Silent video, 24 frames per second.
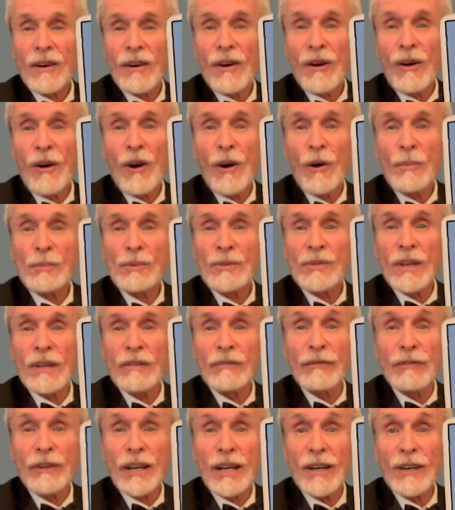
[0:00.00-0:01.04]
hopes
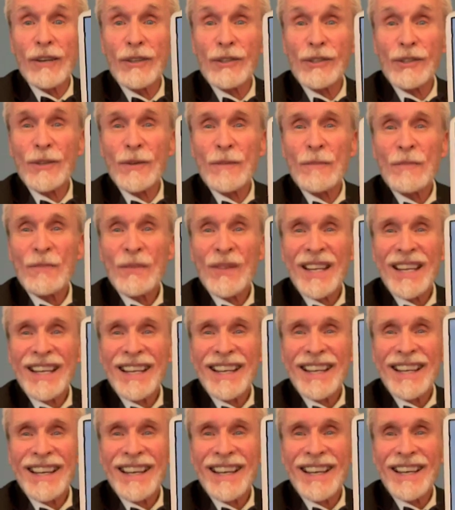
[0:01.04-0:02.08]
and fears.
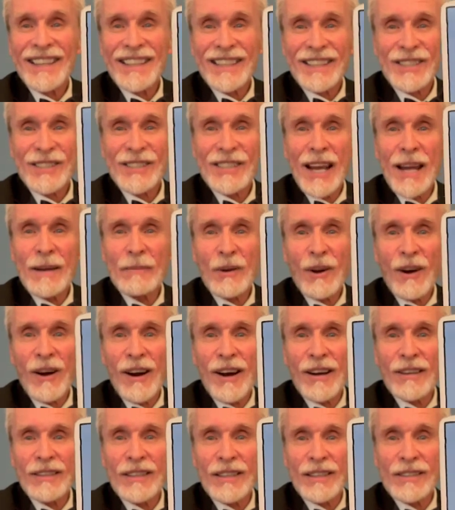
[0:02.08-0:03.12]
The same
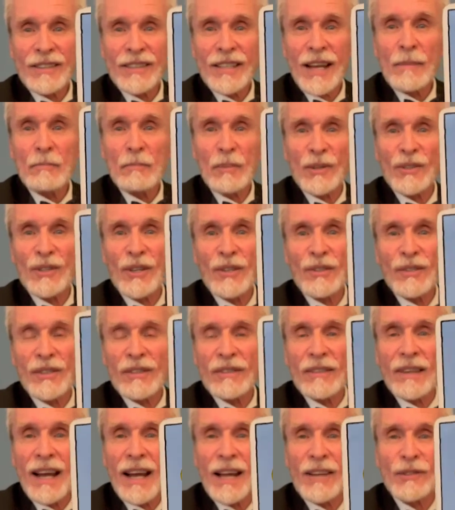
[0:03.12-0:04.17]
card, the same
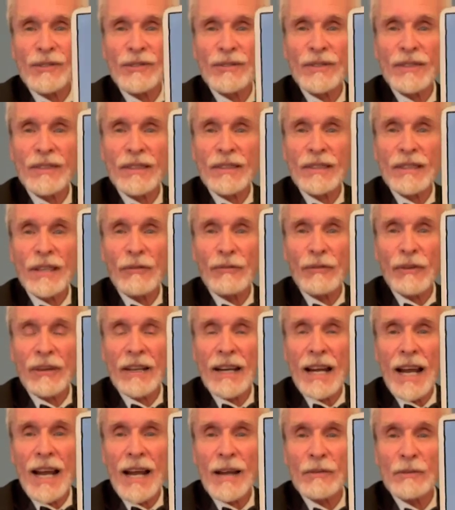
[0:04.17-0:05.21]
position has different
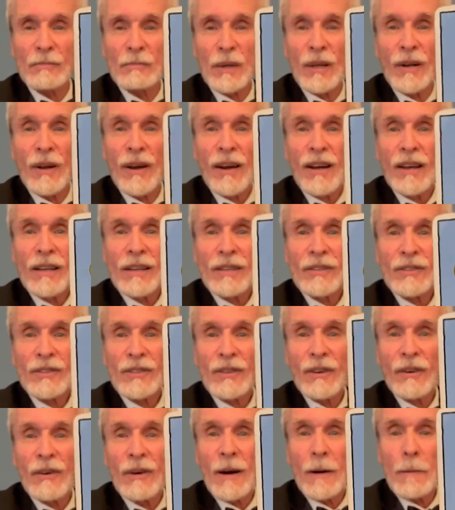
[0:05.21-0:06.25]
names, but
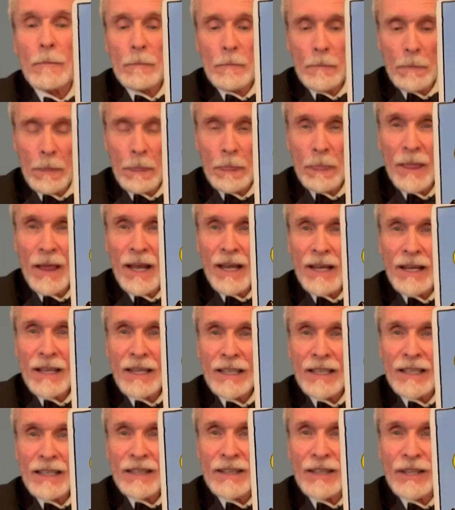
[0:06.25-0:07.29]
so
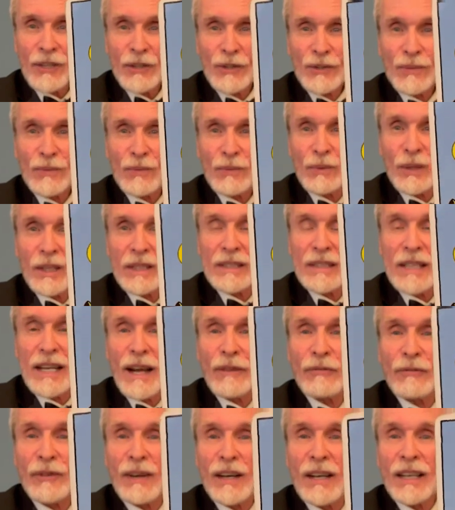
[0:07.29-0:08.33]
this would
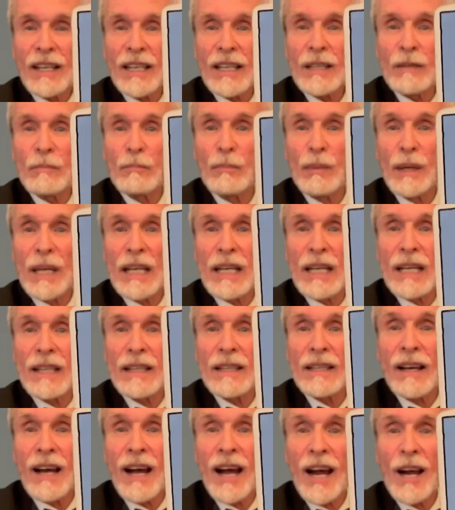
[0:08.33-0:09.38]
definitely be
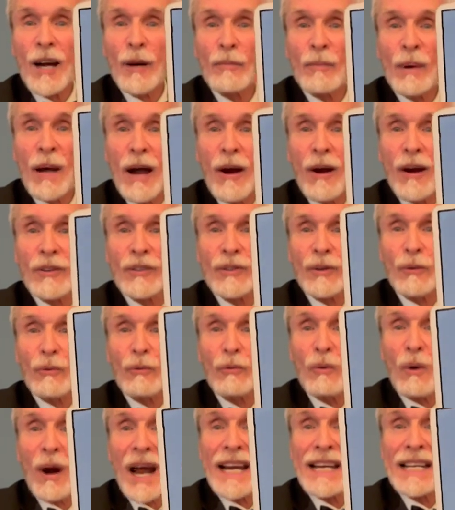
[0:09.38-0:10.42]
the higher power. So
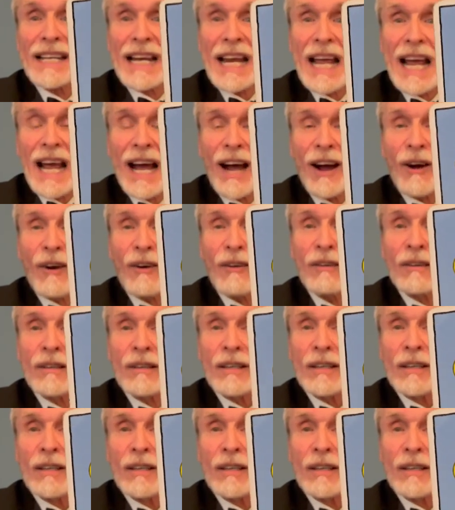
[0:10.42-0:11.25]
right now,